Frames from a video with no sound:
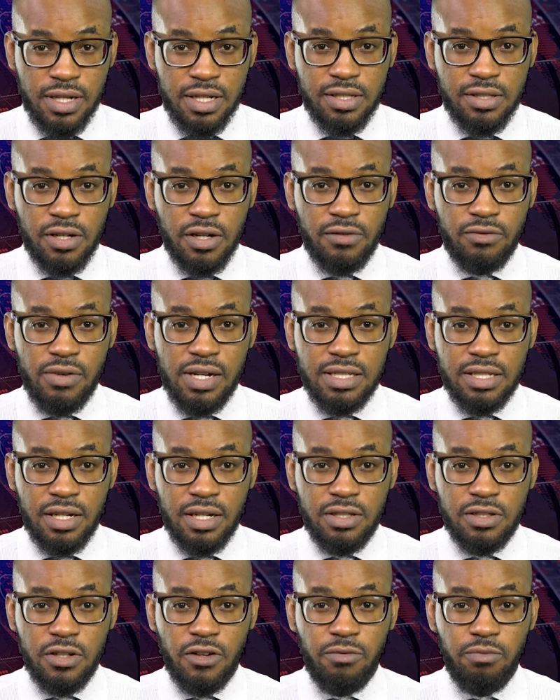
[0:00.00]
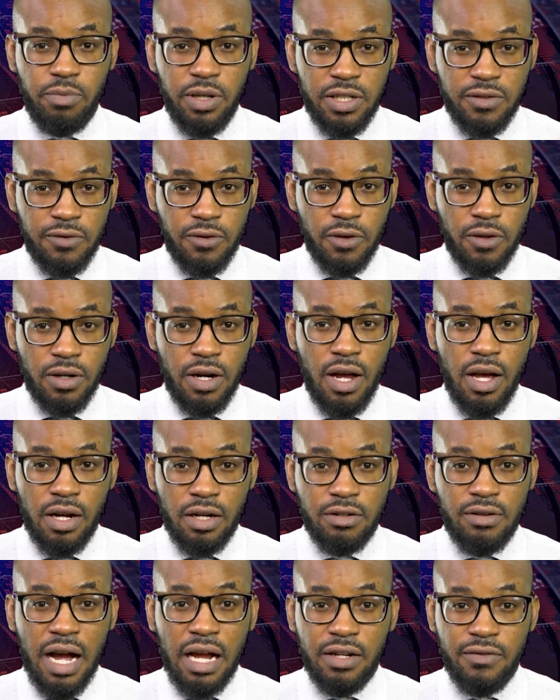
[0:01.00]
that serve residents of Pitfor,
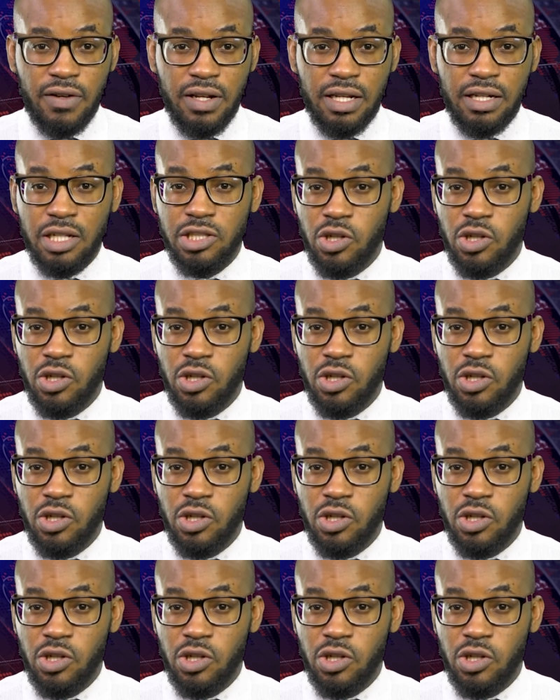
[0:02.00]
Granville and